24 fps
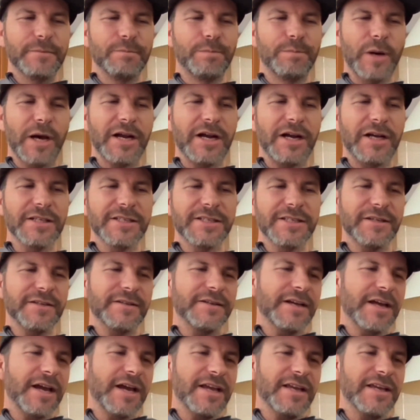But
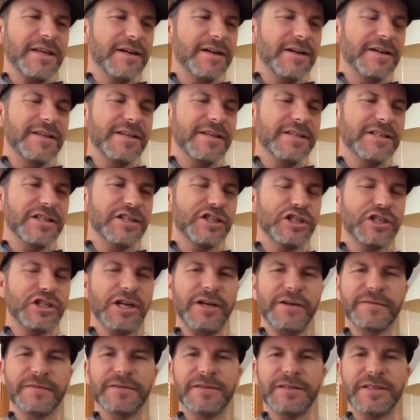also, you just
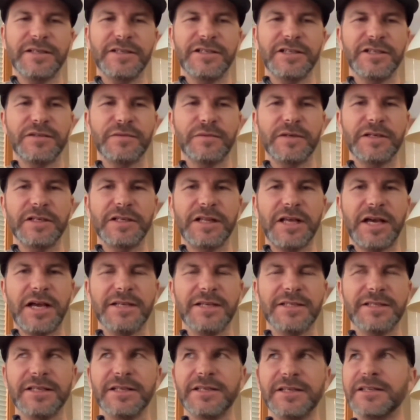shift. You just
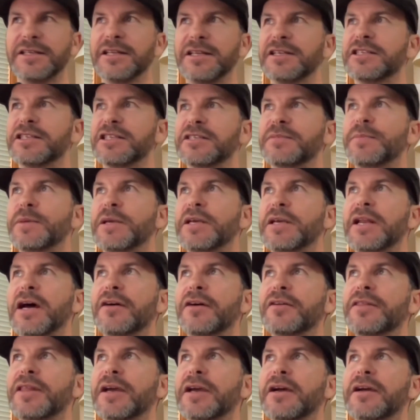realize that just being
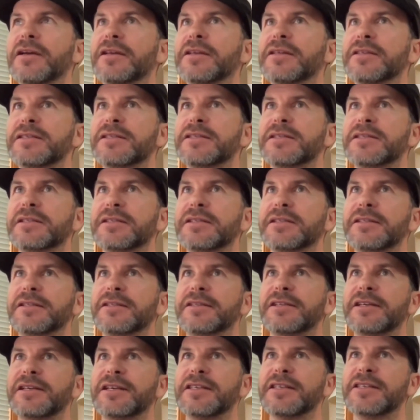out there is
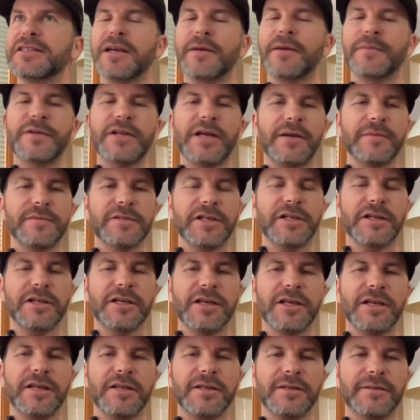sometimes all
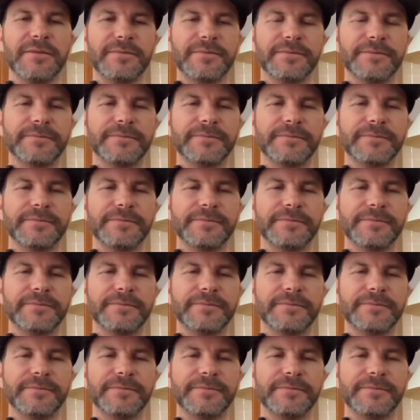you need.